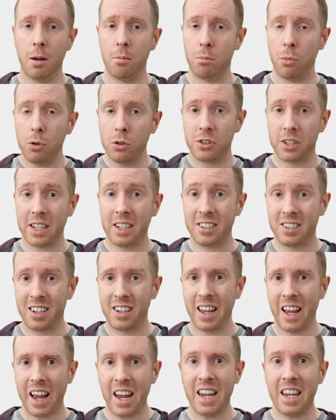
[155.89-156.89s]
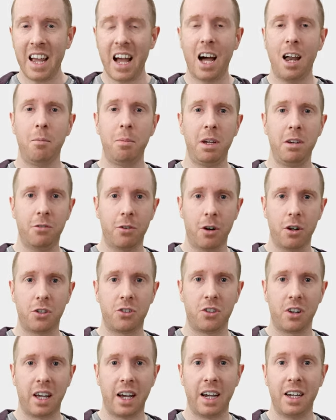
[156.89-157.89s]
Most things today can be
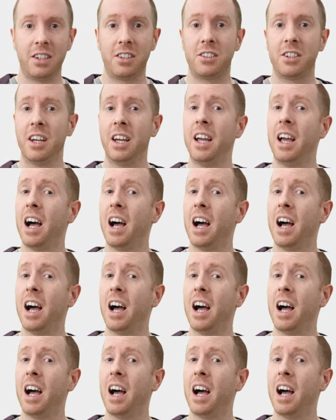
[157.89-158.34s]
virtualized,